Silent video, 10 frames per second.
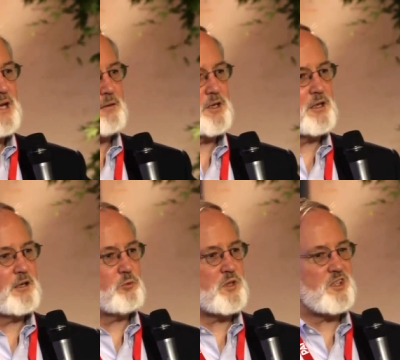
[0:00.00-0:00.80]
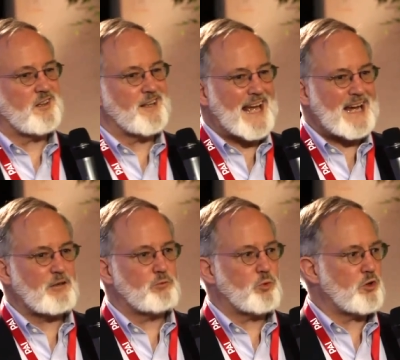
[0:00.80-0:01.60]
maybe it was the
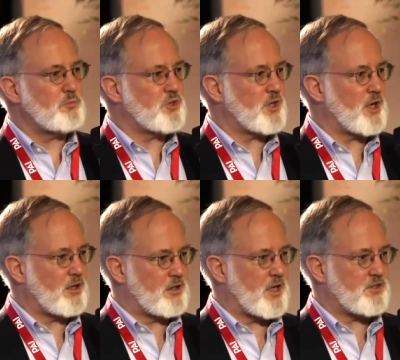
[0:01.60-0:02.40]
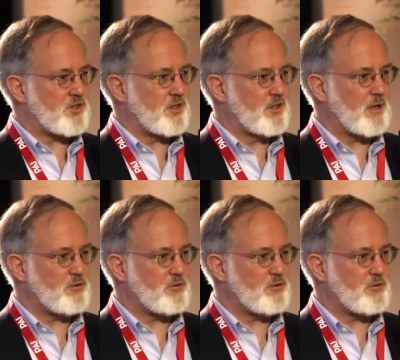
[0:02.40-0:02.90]
lack of worms in our guts